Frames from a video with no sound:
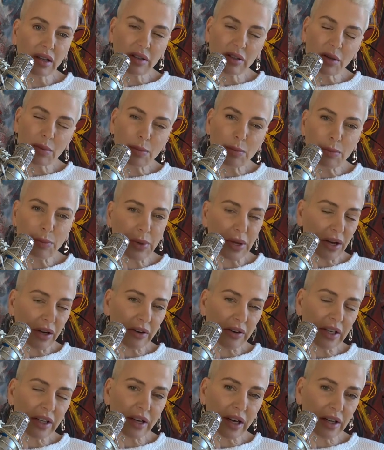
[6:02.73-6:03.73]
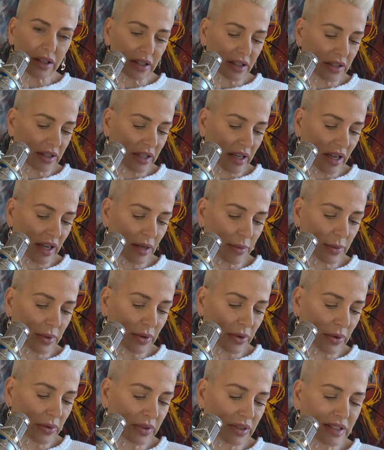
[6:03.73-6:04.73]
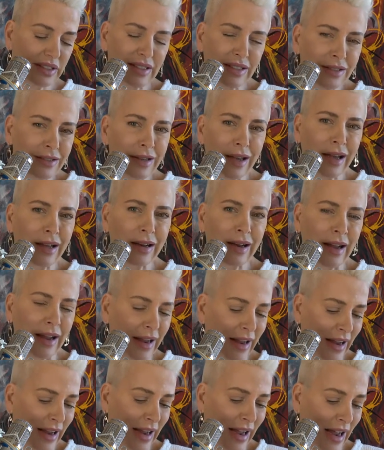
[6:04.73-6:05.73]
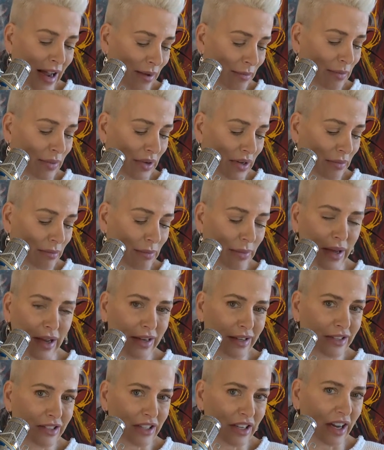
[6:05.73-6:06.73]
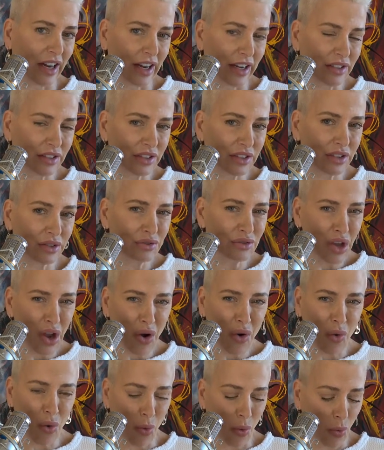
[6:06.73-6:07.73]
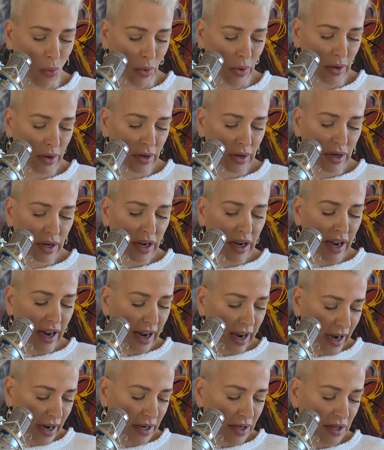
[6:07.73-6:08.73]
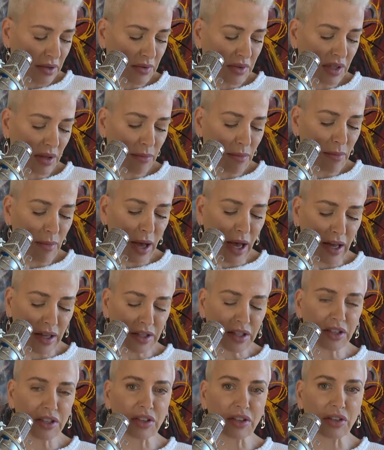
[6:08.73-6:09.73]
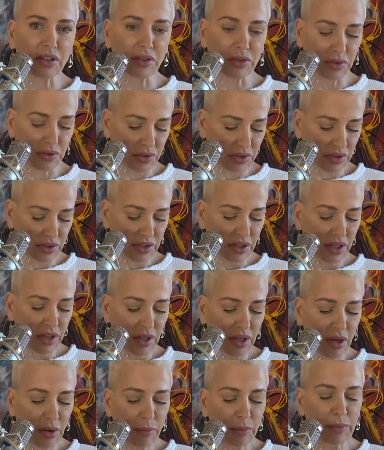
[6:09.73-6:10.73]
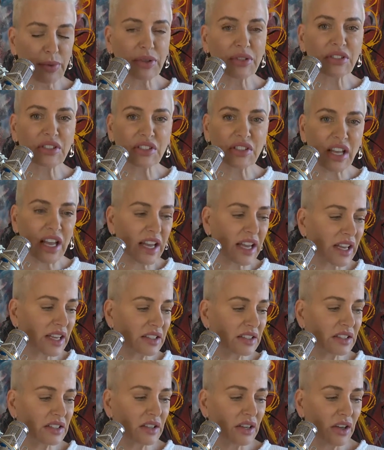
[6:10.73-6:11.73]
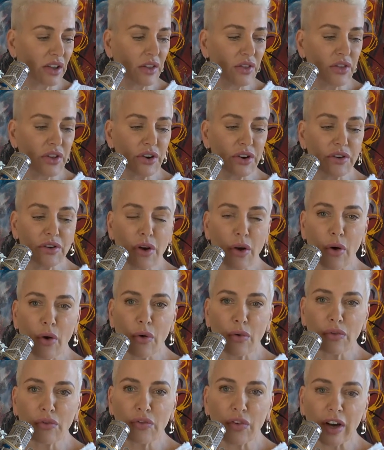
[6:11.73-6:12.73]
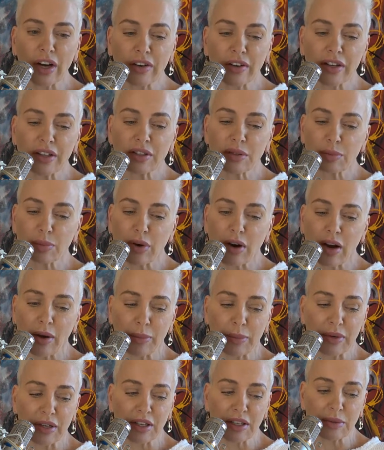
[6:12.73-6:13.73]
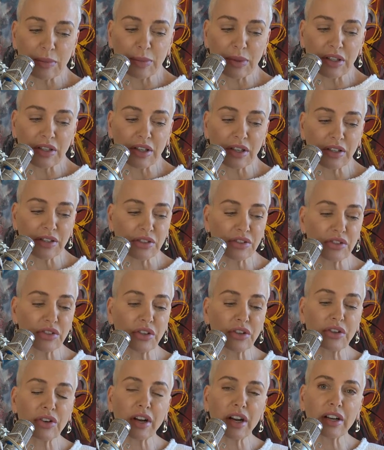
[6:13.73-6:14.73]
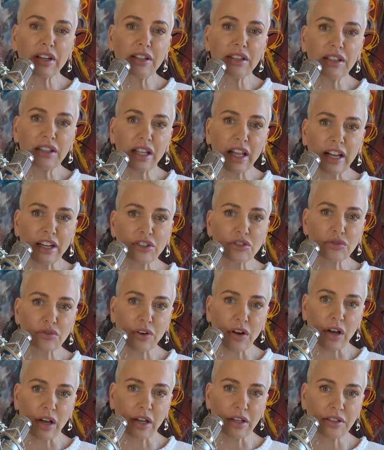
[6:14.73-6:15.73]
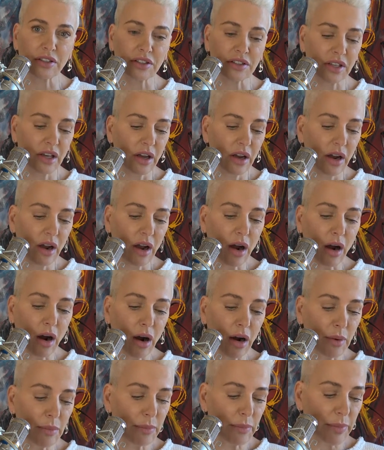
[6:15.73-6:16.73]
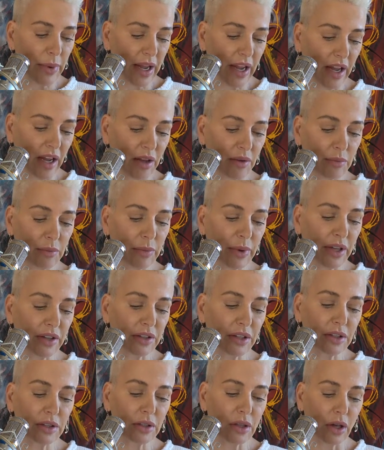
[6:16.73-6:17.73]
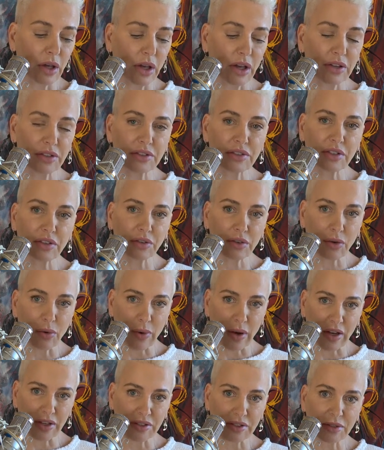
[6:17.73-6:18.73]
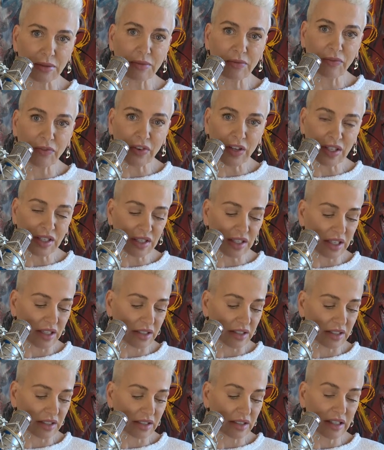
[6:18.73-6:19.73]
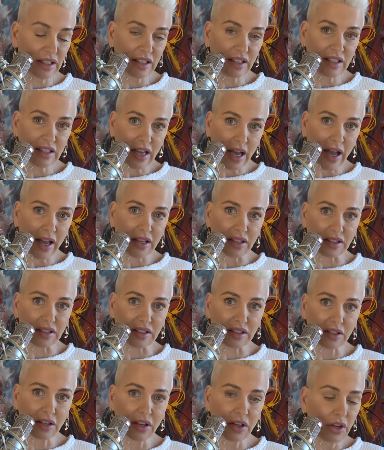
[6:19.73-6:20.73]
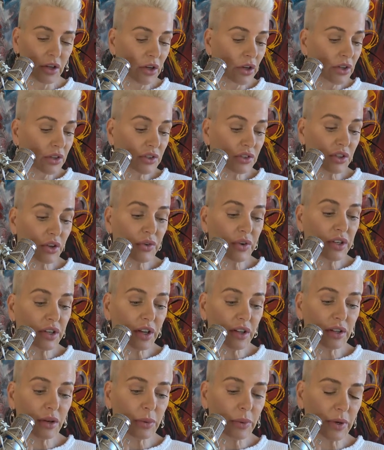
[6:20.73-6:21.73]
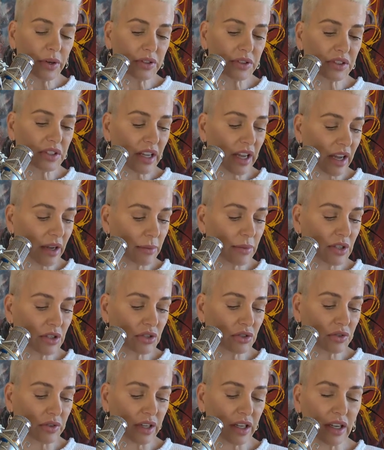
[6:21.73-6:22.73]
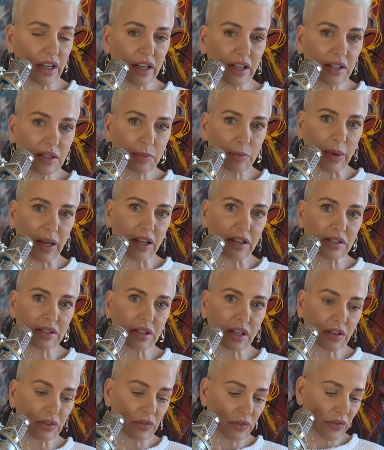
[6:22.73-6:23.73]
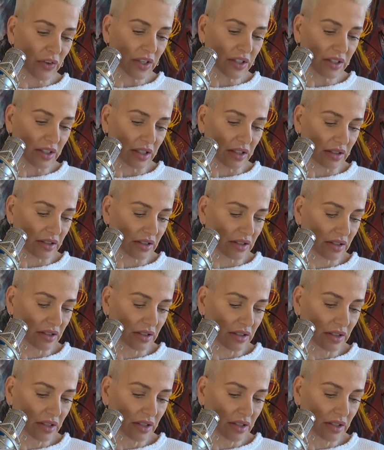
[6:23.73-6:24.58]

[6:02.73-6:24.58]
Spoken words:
The periodic table did not happen by chance. No. Atoms and molecules possess their own various properties because their electrons are bound by the laws of quantum physics. Yes. So in other words, chemistry is based on physics.